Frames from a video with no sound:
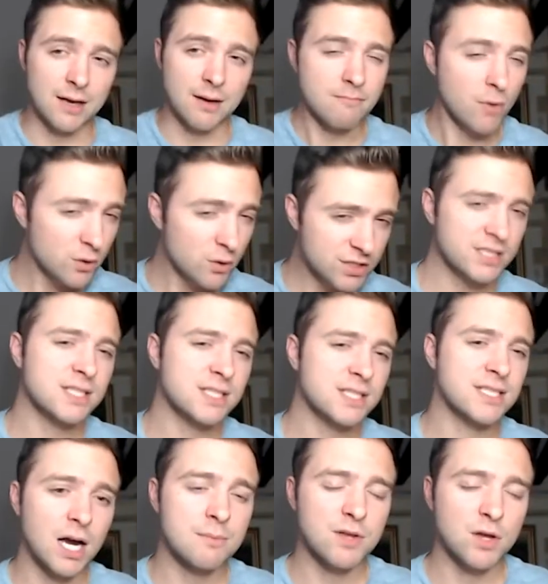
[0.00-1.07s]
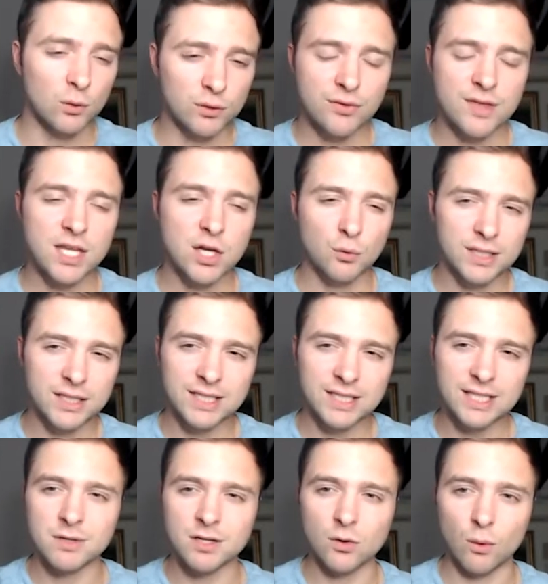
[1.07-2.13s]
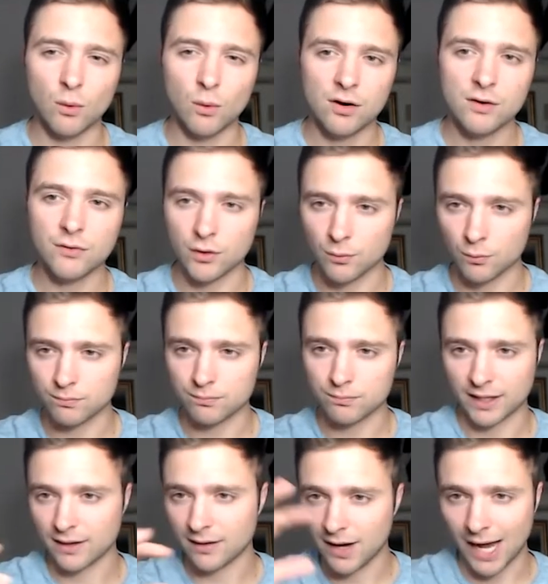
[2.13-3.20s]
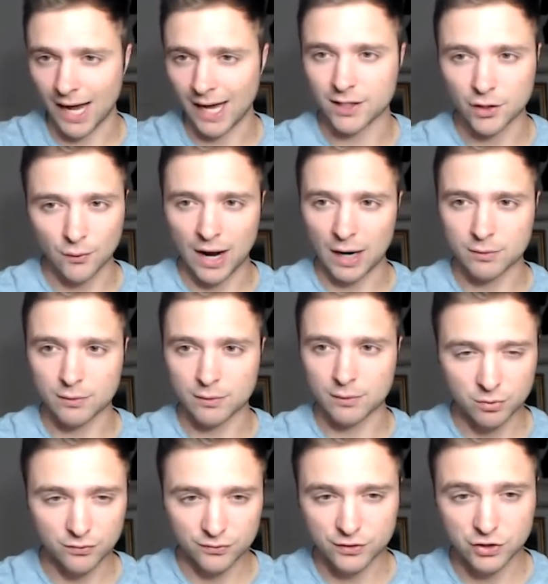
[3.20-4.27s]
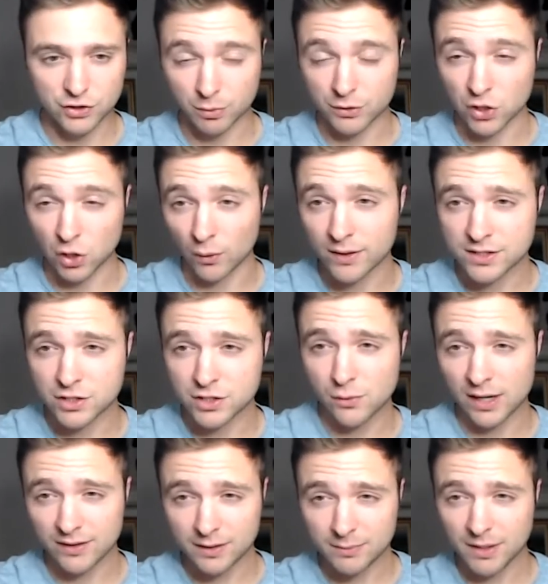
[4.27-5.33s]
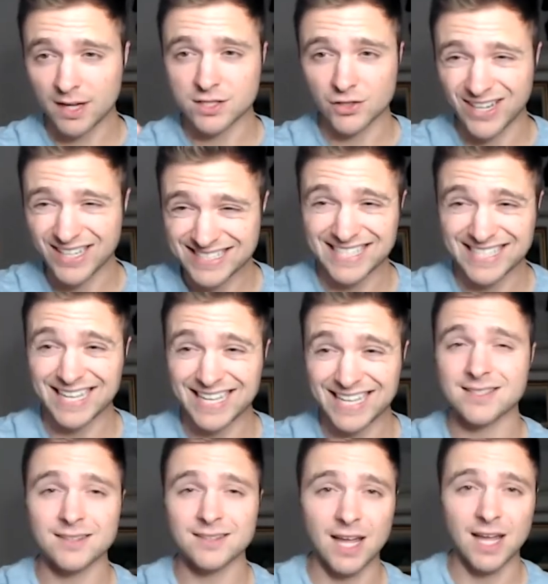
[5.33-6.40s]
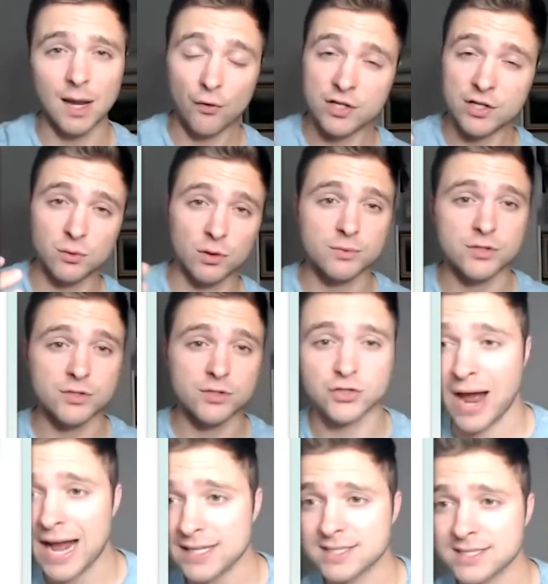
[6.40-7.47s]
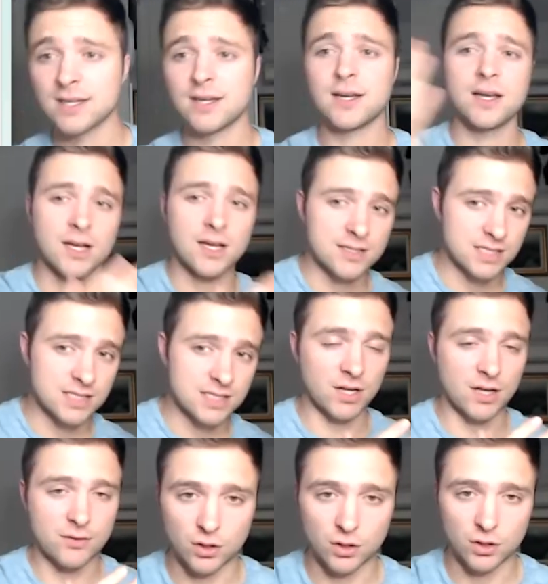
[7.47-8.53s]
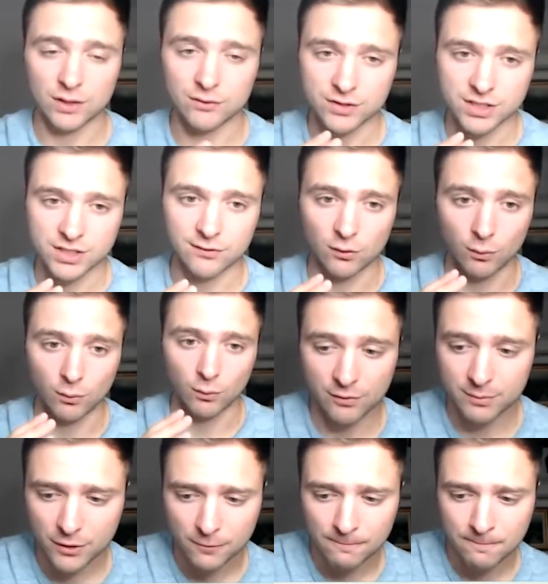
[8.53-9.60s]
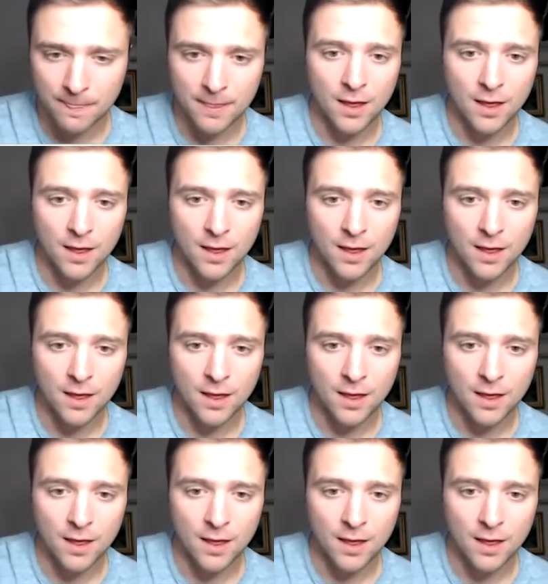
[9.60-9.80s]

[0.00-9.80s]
Most of the time, the only thing you really need to be aware of are like how to interact with super tokens directly, because our SDKs and libraries will distract some of the other low-level stuff away from you.